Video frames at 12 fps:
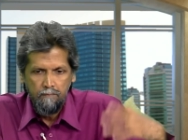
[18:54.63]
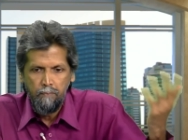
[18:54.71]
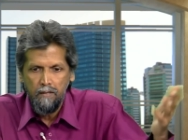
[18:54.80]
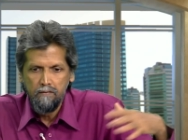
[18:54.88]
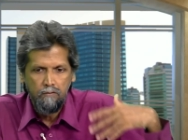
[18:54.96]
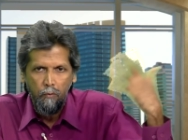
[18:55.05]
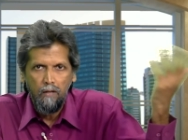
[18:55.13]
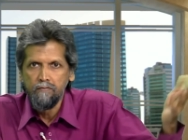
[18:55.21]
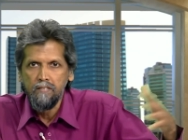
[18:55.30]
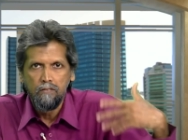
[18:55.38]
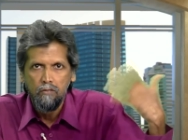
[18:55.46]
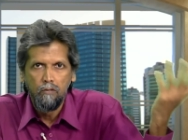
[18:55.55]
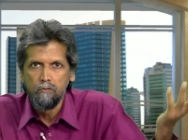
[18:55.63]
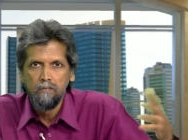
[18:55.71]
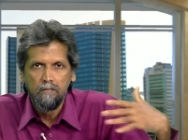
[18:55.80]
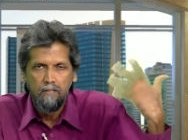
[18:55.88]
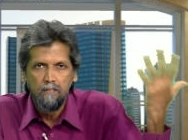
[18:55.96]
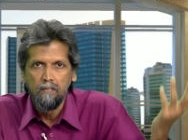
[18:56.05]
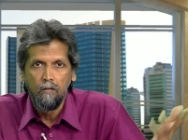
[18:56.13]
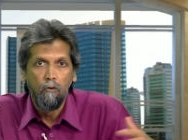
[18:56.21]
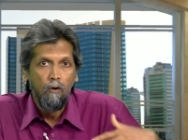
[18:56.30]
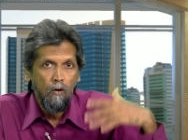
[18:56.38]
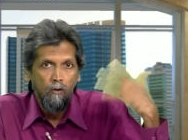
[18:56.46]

12th session or 13th or